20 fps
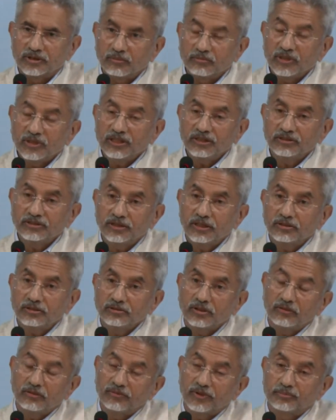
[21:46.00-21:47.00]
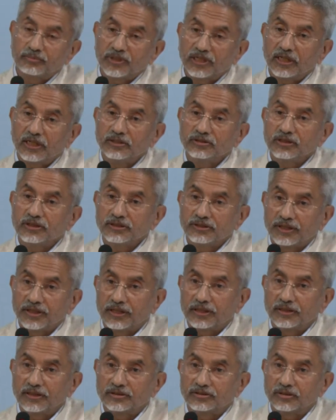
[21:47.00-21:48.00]
Somebody says you are weaponizing
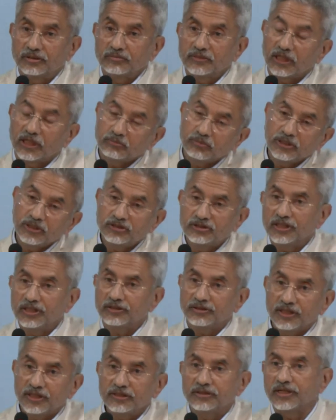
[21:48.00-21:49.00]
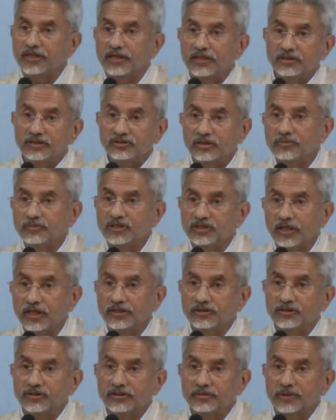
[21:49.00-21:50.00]
terrorism, that means they think terrorism is
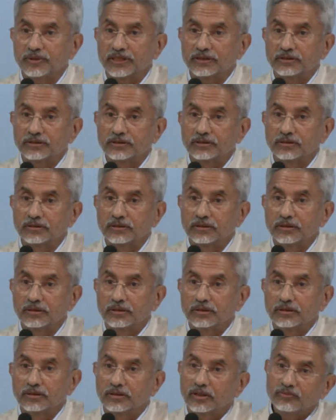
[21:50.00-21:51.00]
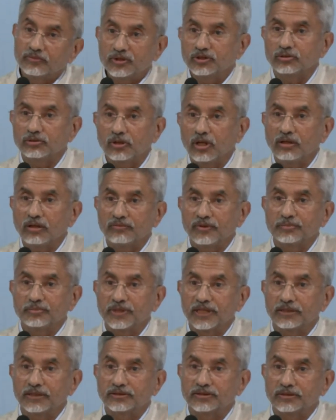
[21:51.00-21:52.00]
legitimate, that we should not
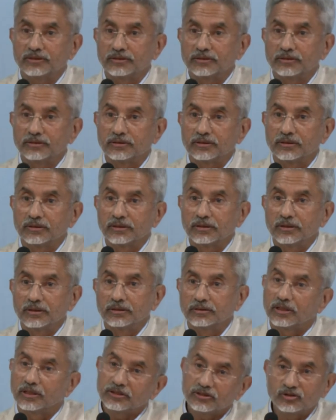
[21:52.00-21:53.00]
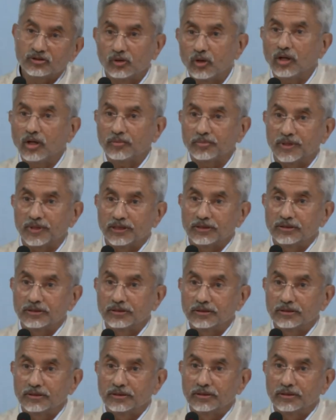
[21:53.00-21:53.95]
weaponize it. That is normal.